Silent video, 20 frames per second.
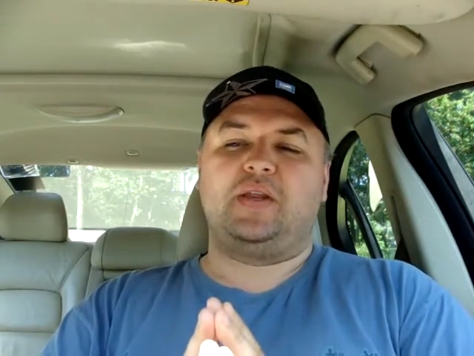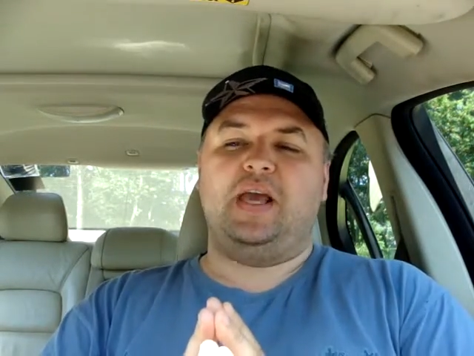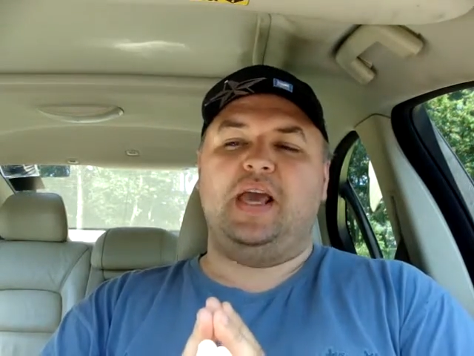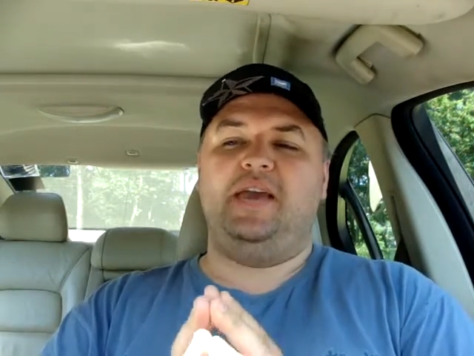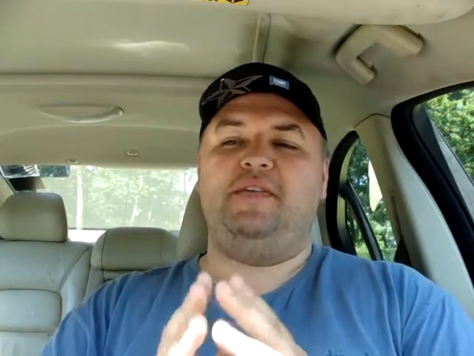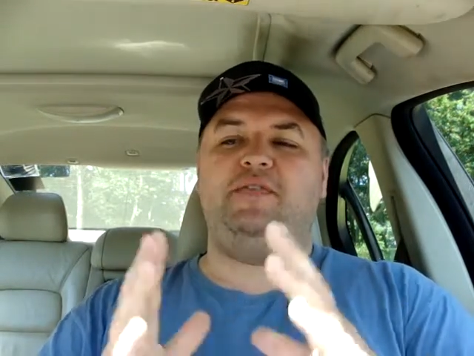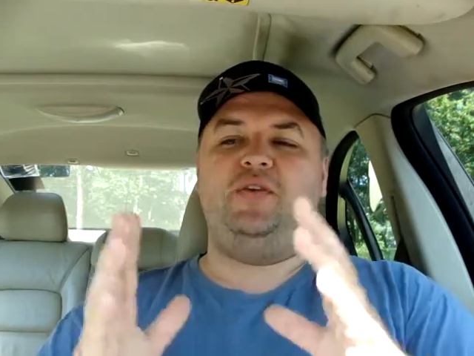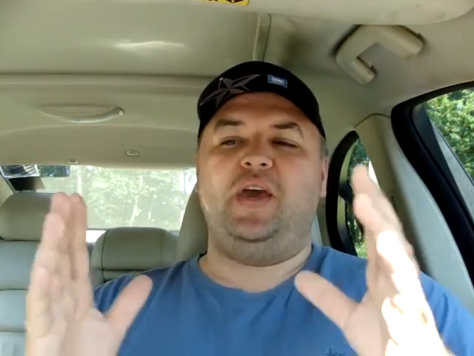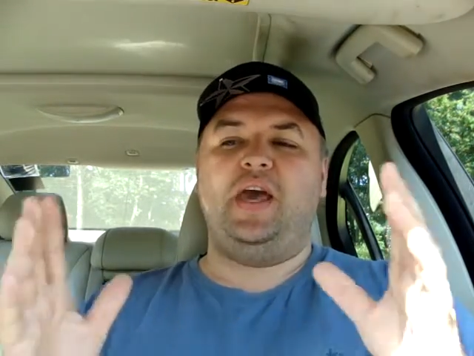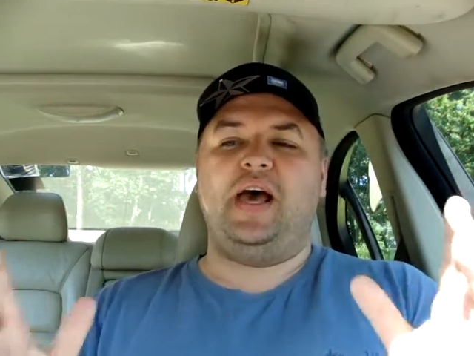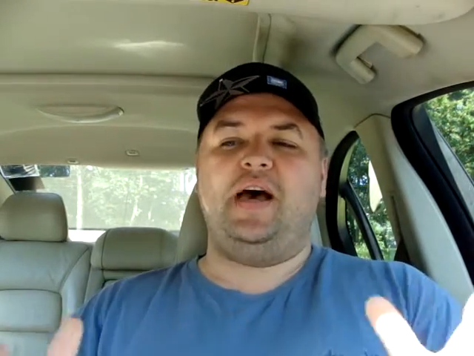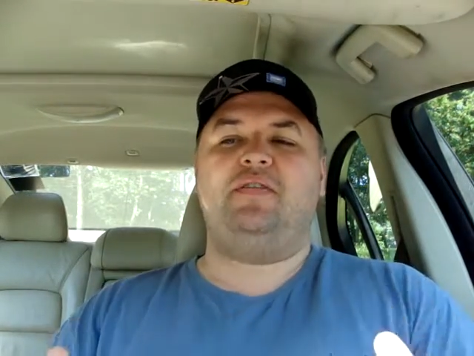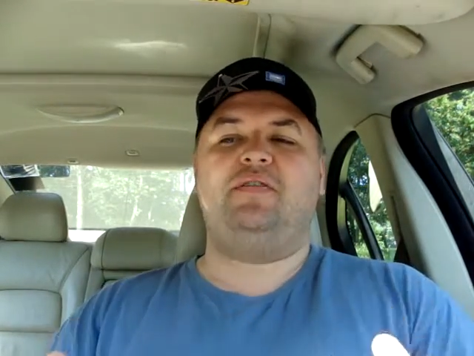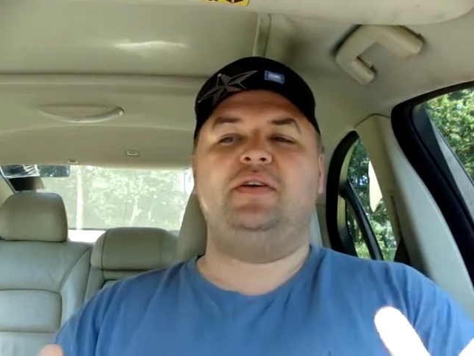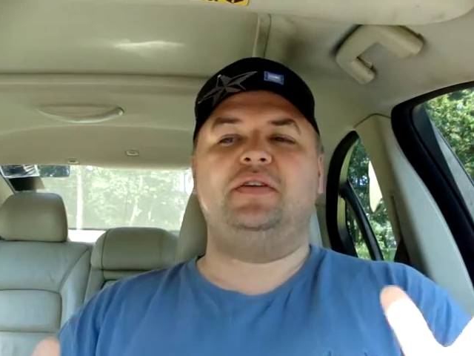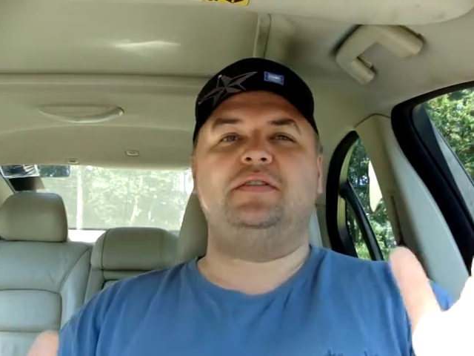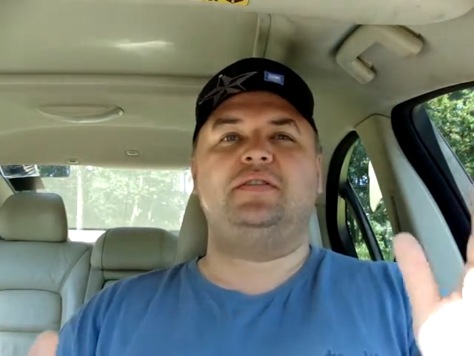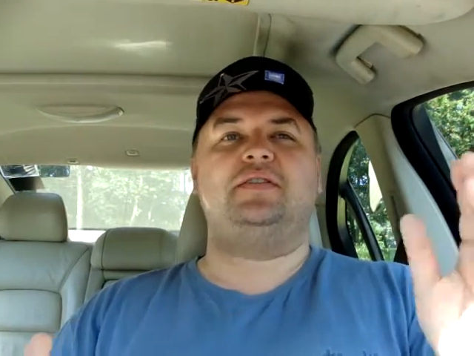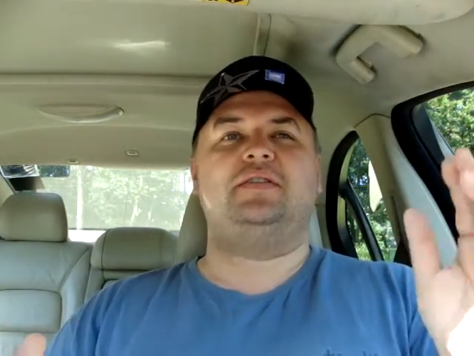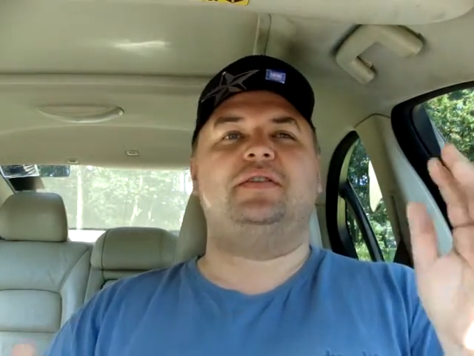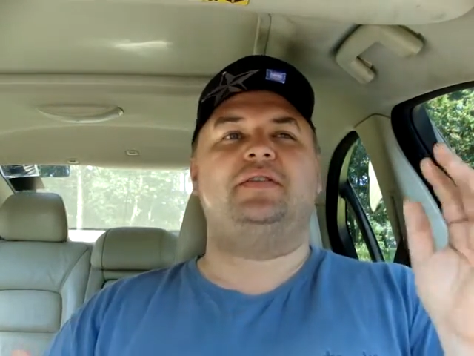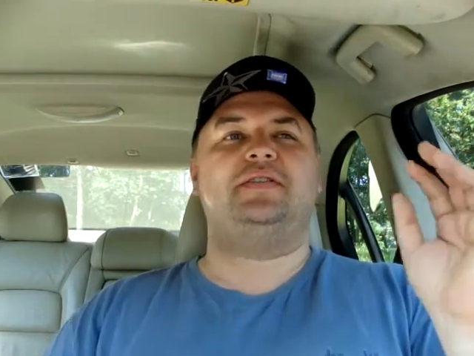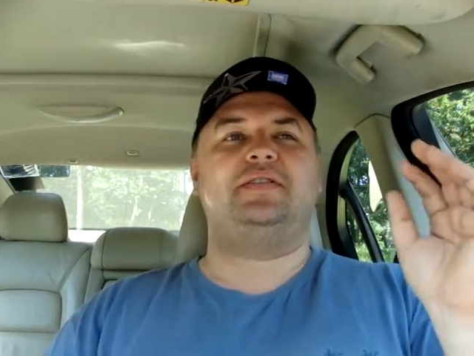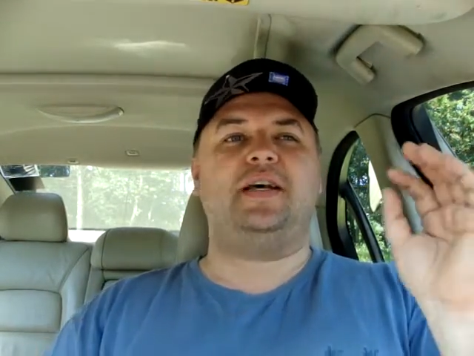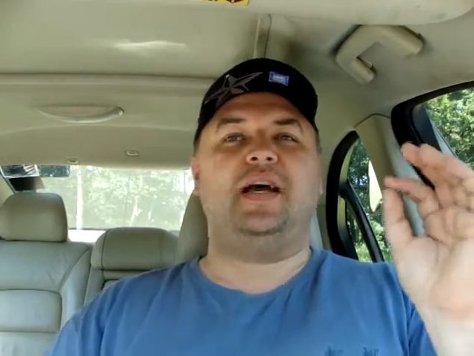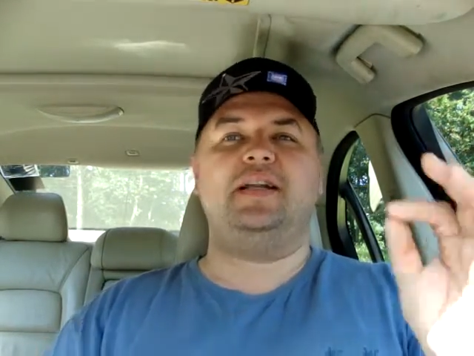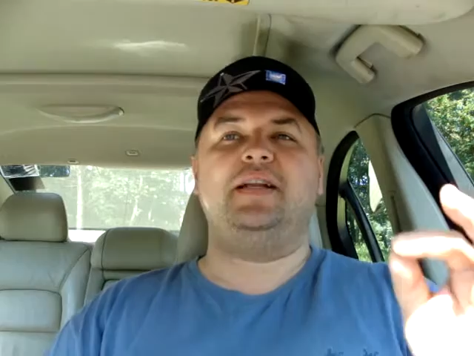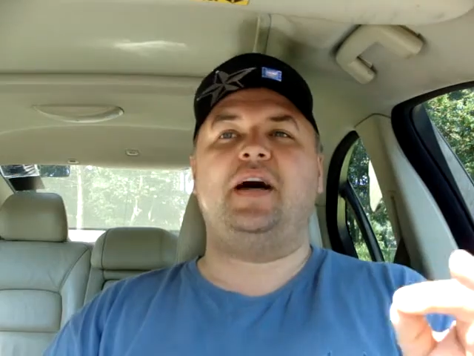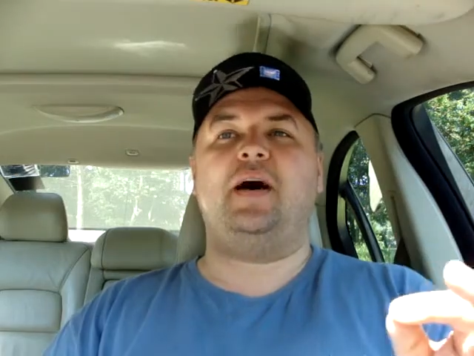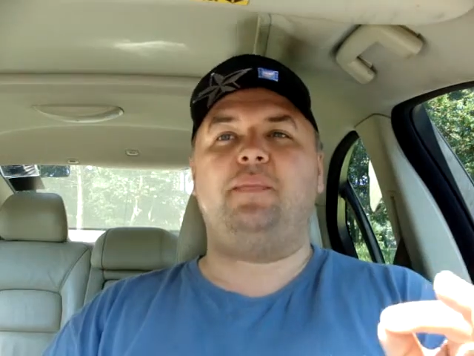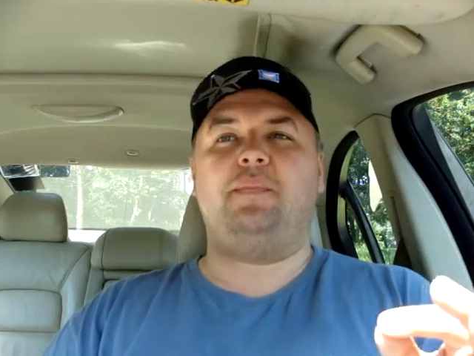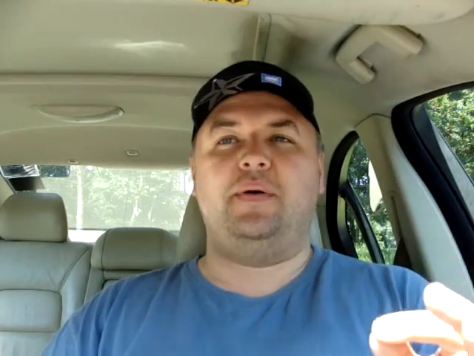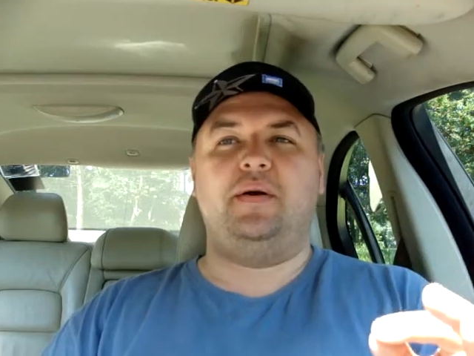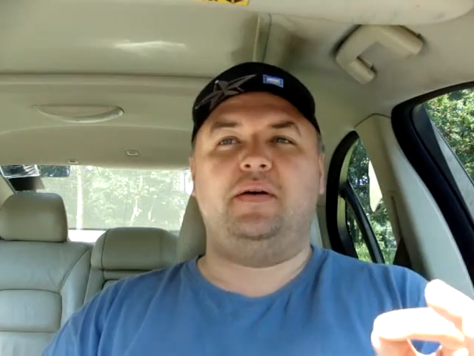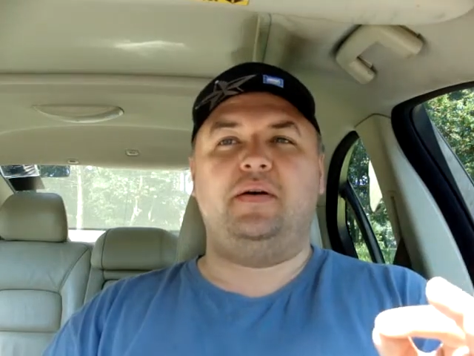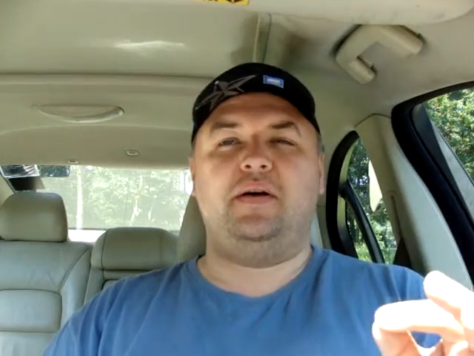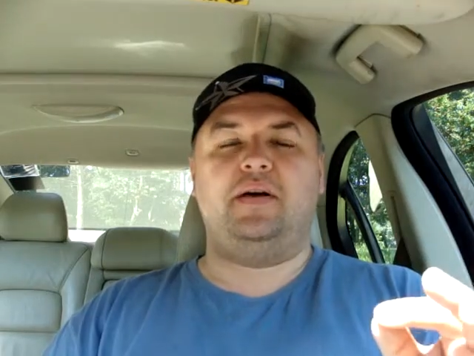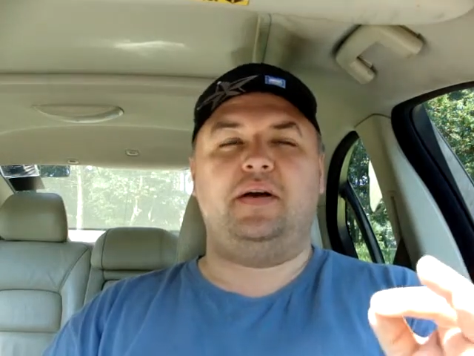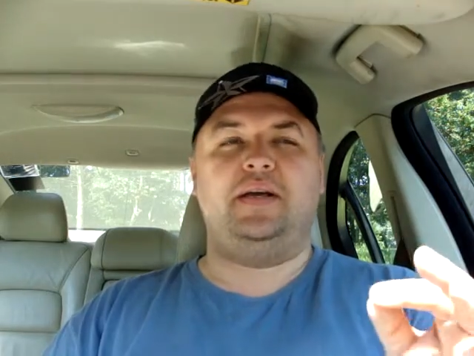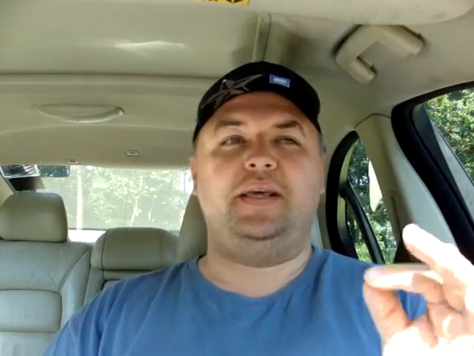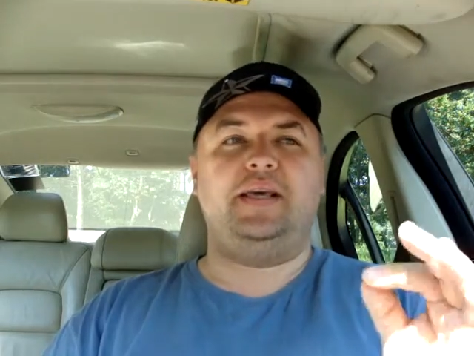if you haven't signed up uh,